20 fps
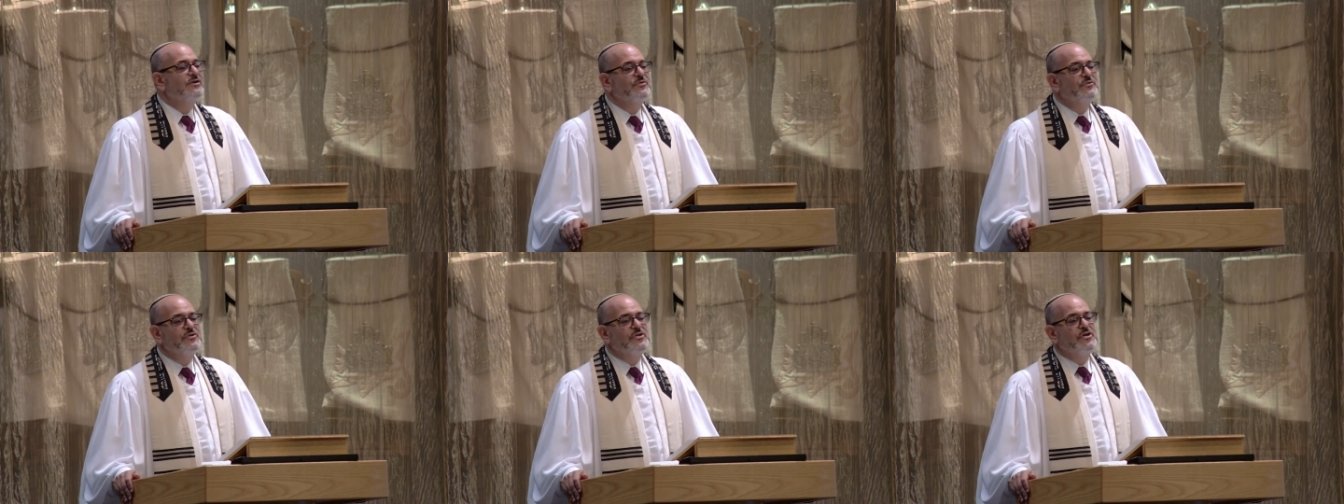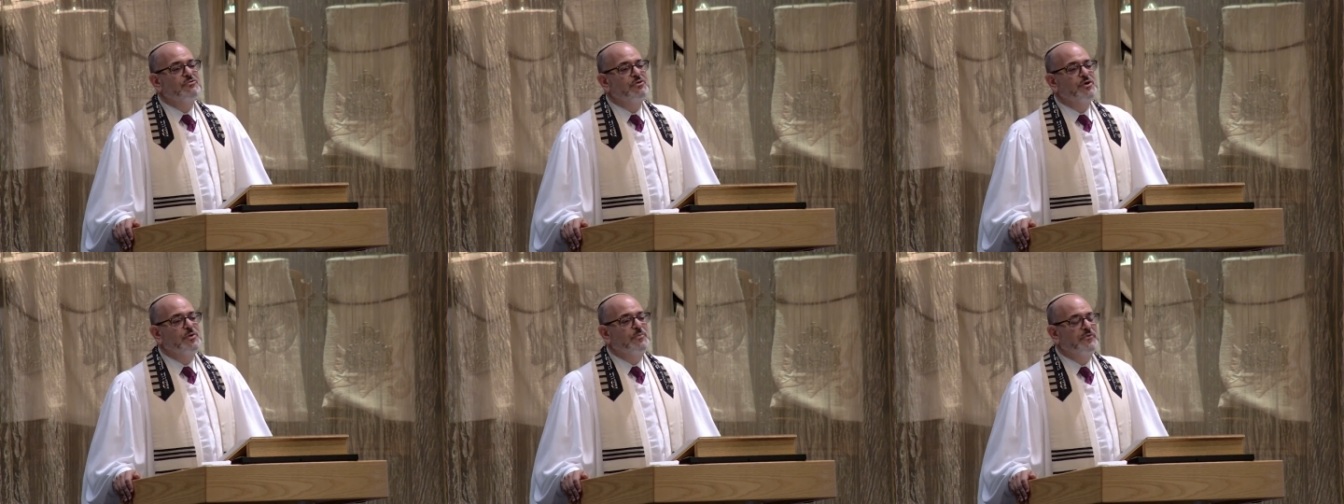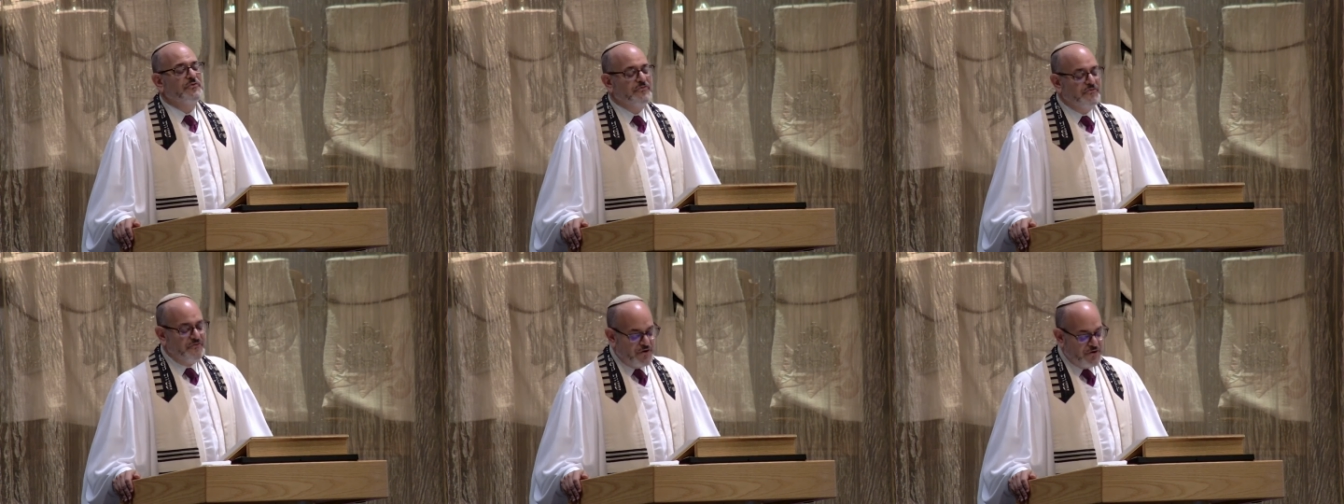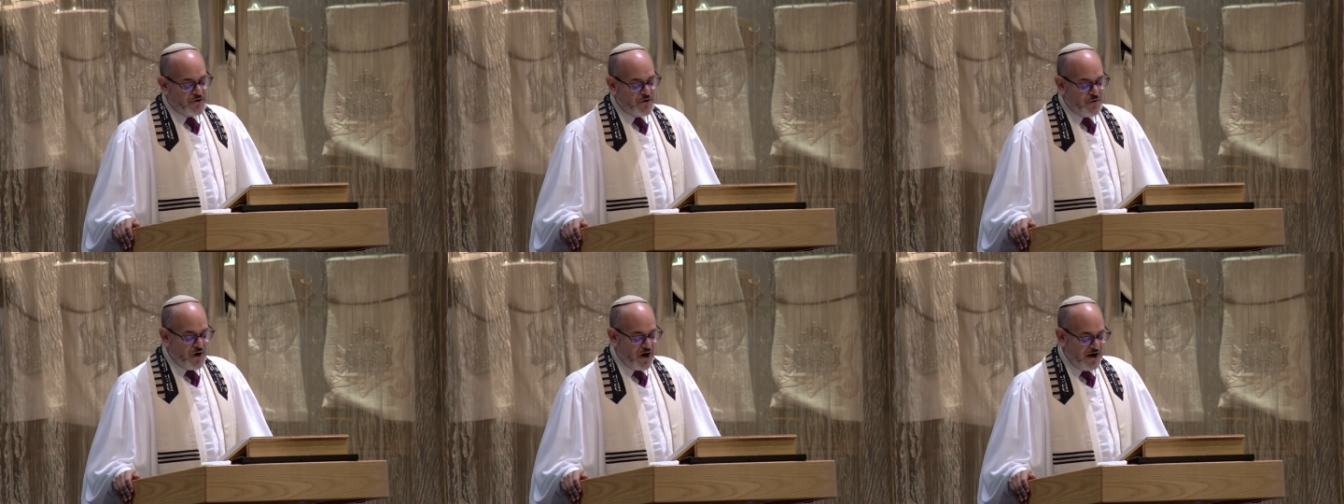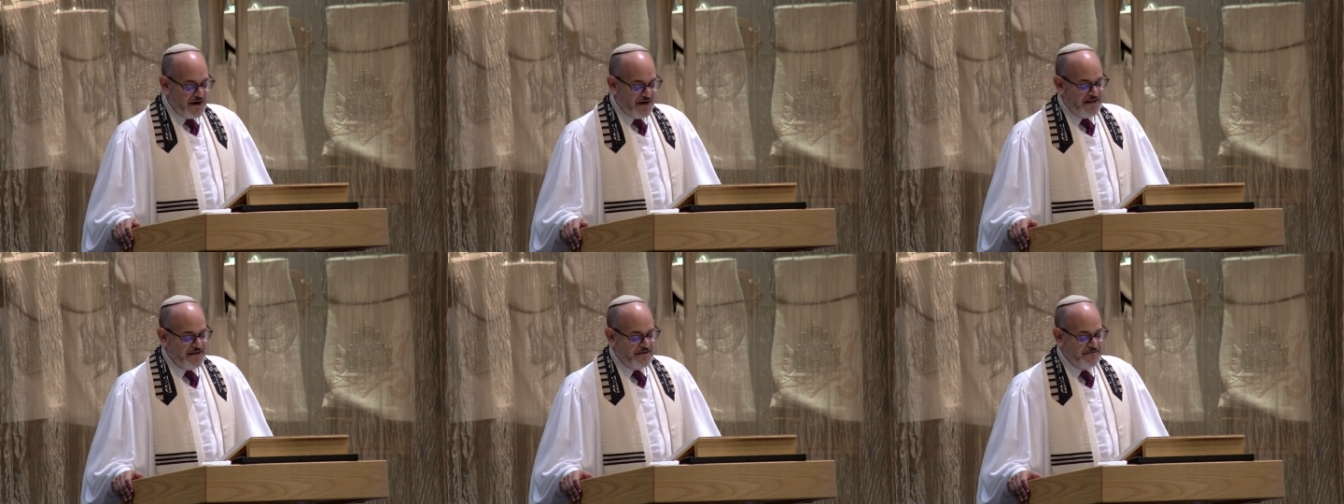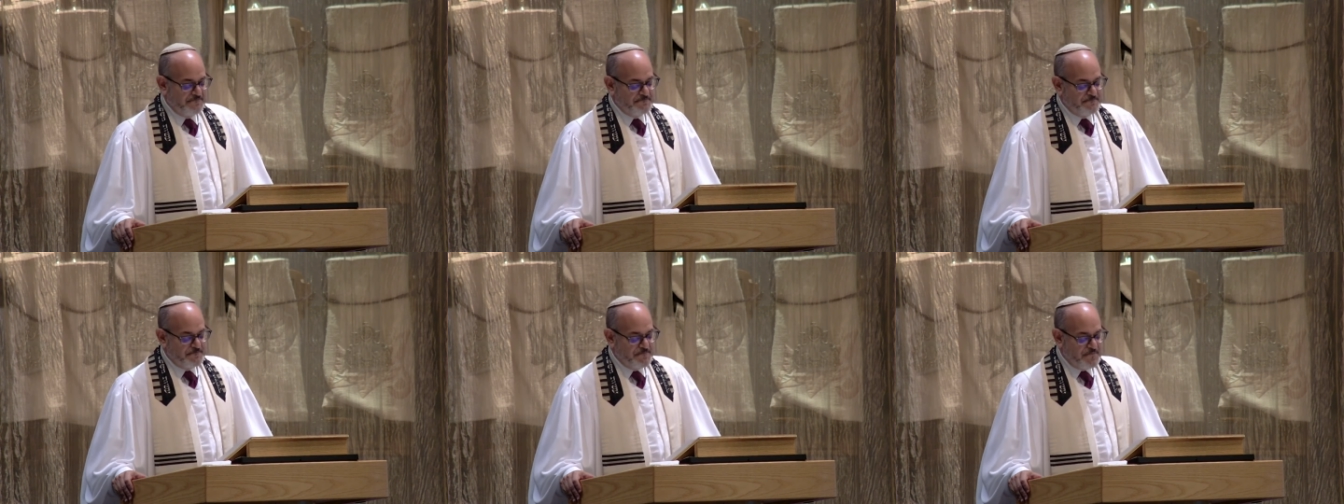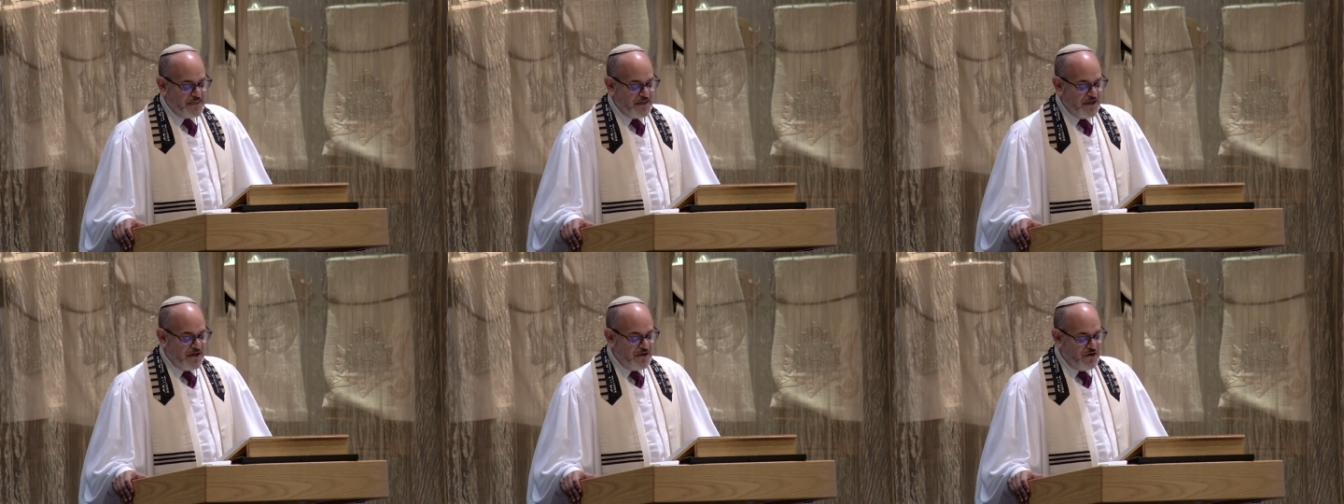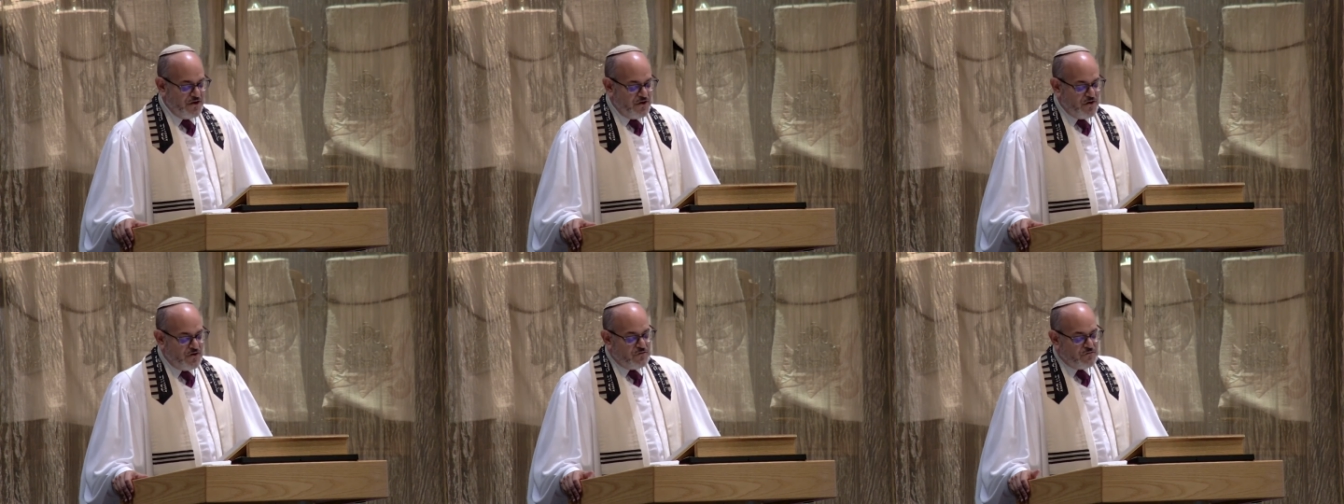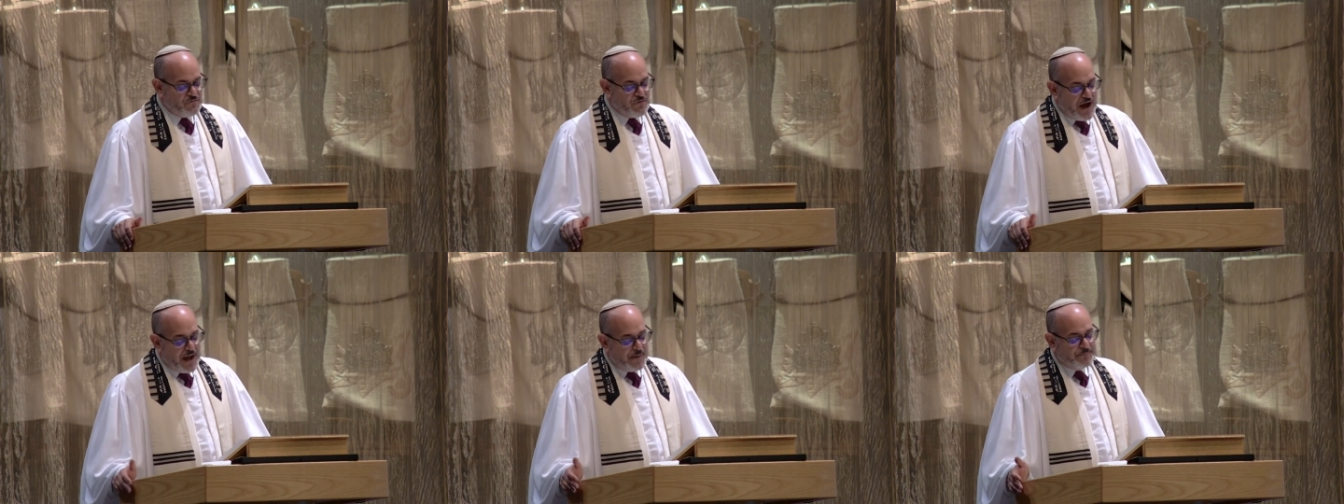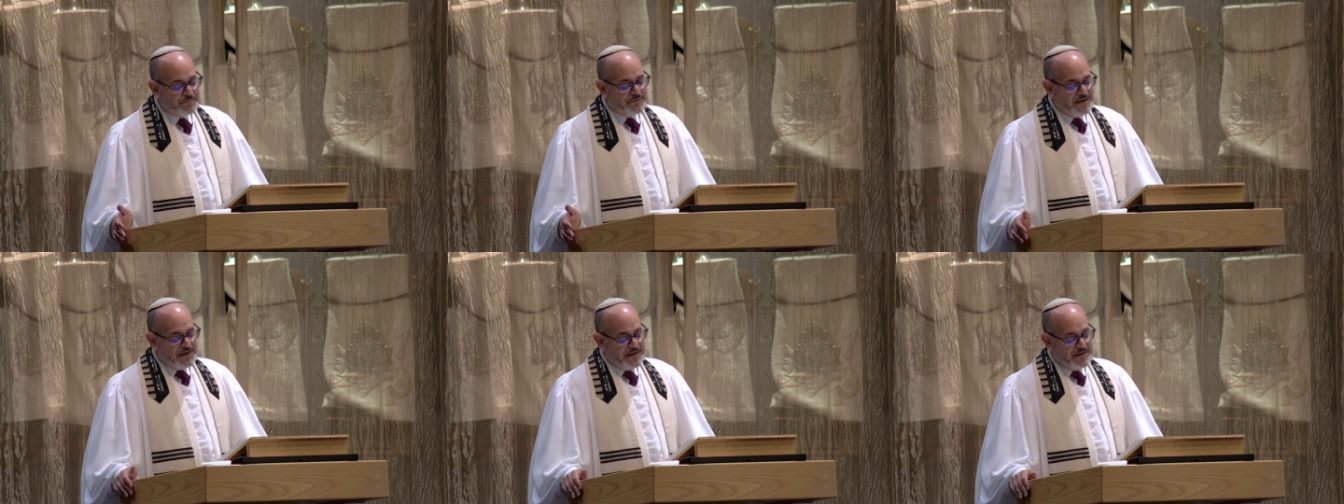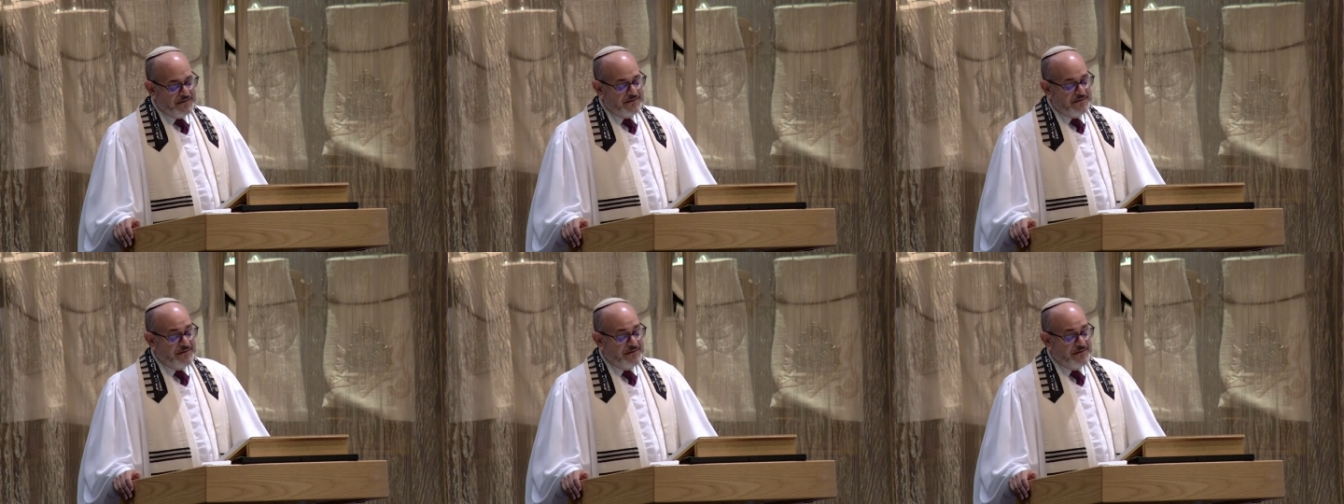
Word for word: with a group photo on it, wrapped in